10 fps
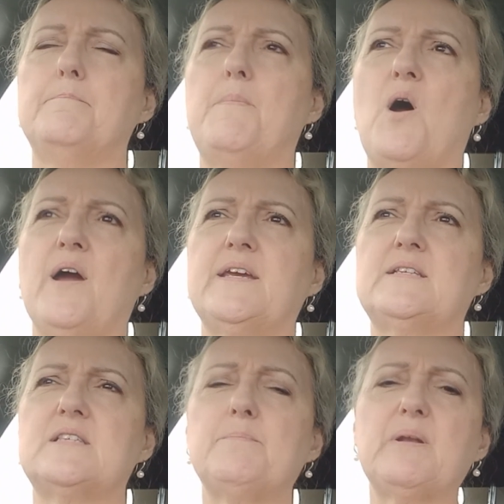My
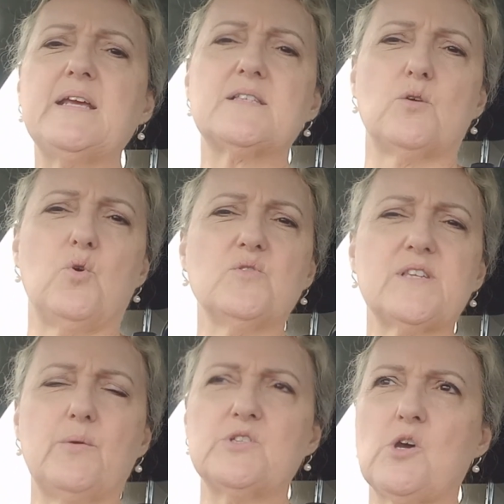siblings are
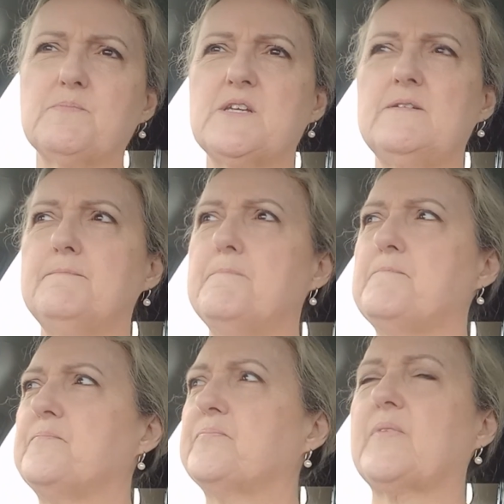also adopted,
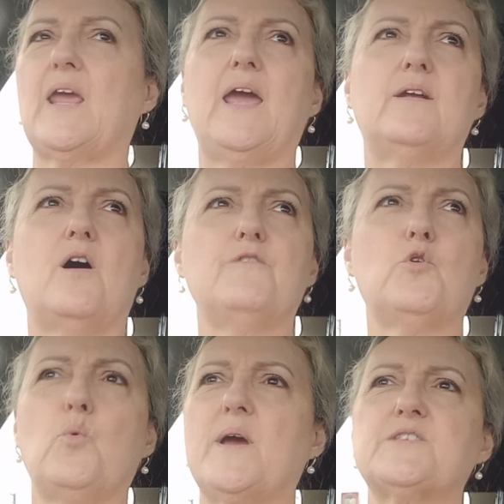and I've
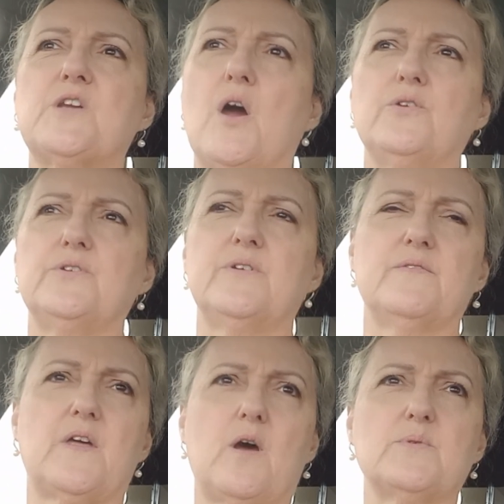always
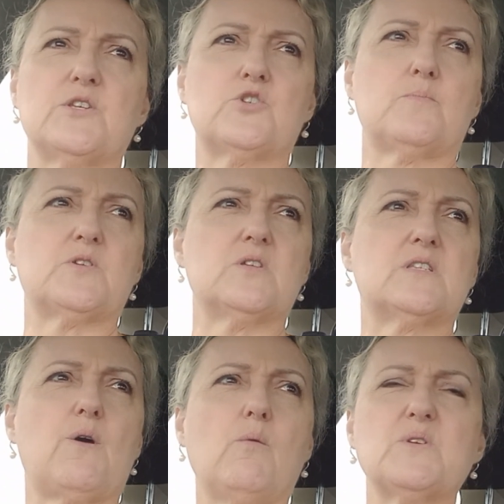known that I was adopted.
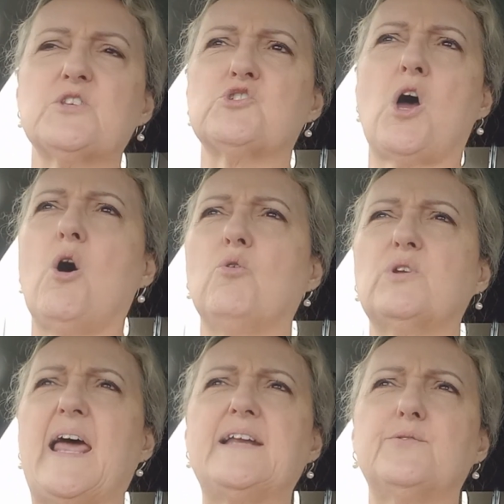So I wasn't
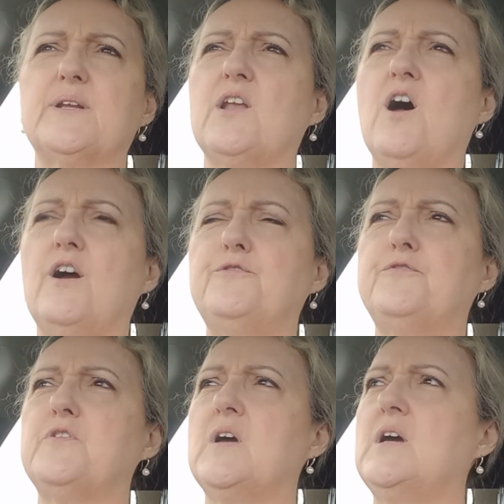told later in life
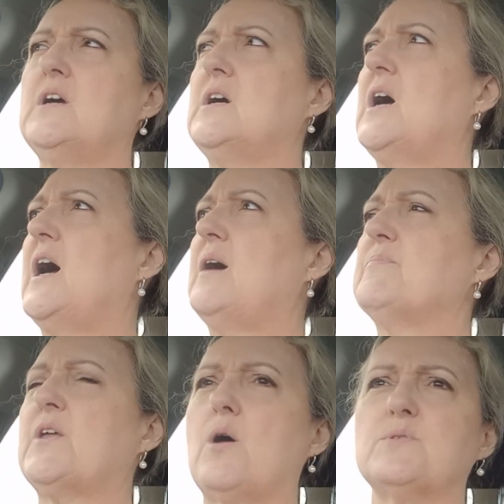
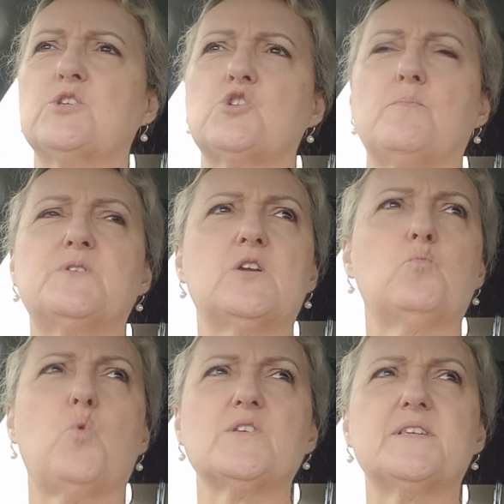that I was adopted. It
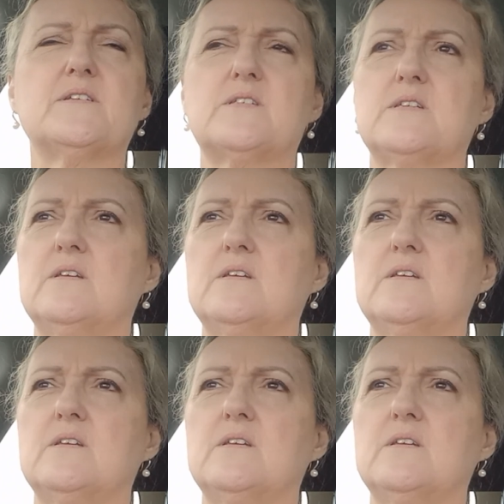wasn't,